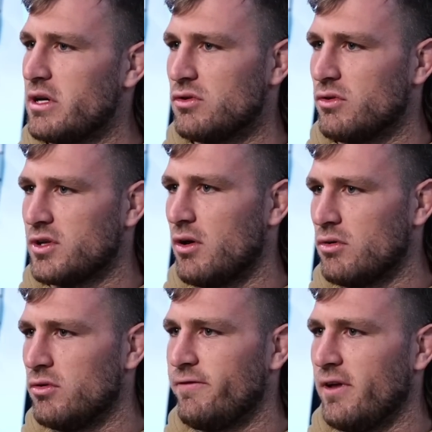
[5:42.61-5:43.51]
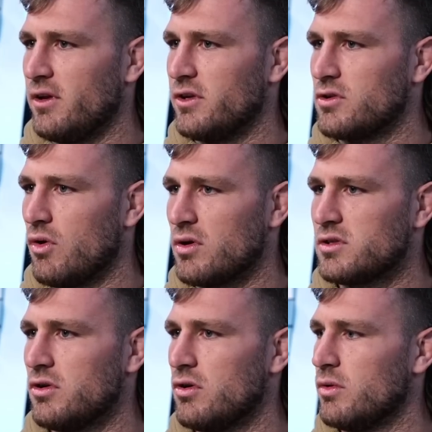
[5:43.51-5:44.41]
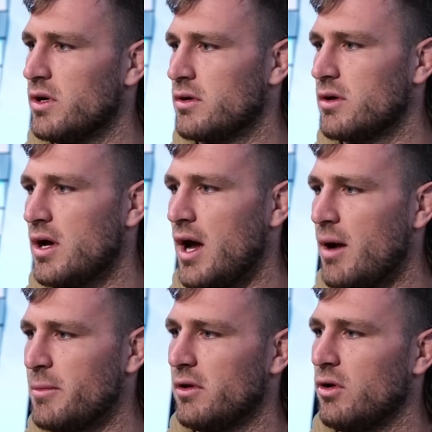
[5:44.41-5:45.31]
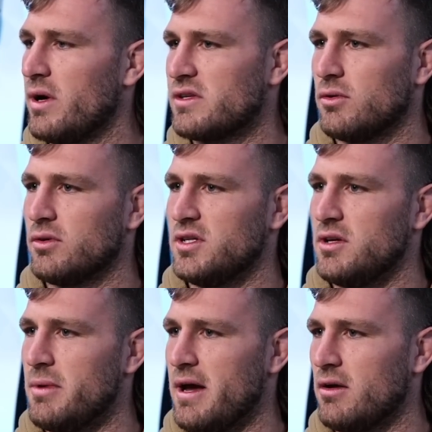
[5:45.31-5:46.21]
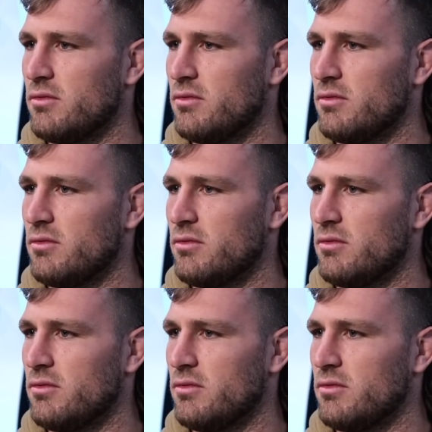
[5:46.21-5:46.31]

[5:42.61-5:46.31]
He's also a good fella to talk to, and he'll always talk to you about